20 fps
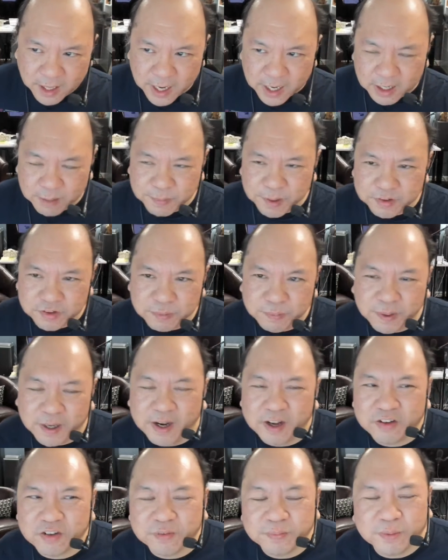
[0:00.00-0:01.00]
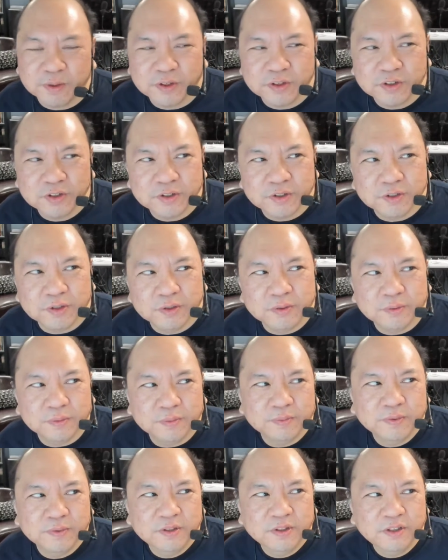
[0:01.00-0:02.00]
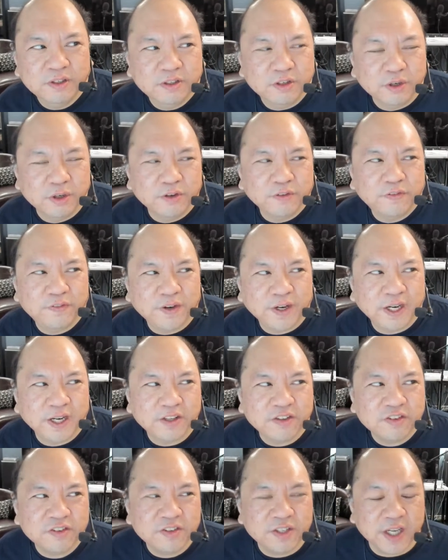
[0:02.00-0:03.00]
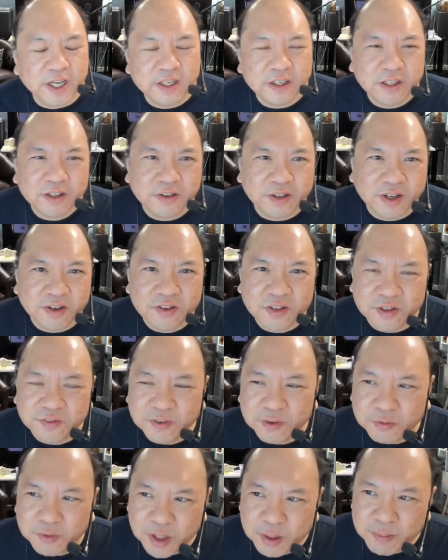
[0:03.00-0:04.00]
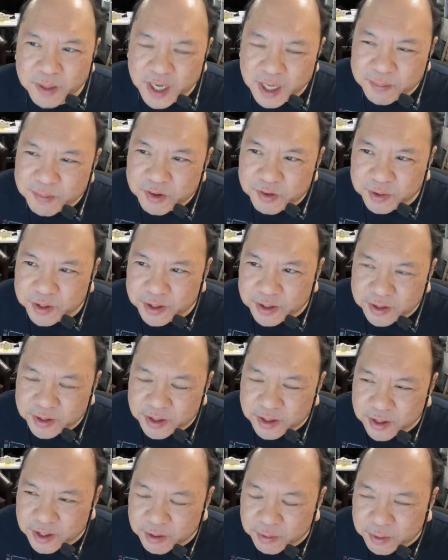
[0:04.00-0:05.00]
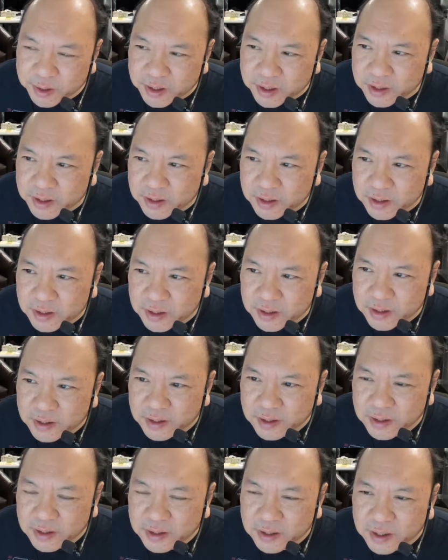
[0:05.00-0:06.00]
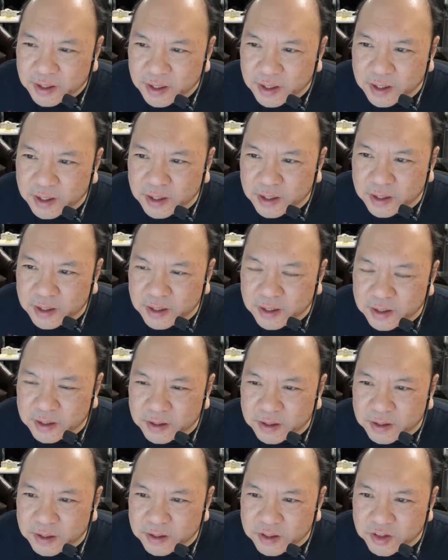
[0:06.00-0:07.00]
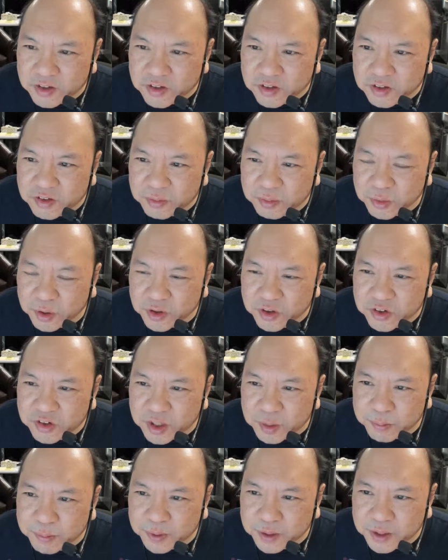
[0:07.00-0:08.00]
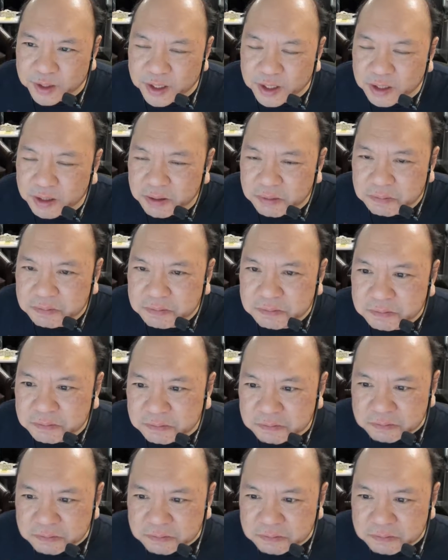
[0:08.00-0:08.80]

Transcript: And it makes it possible to unify state across different web apps running on the network, and just more simply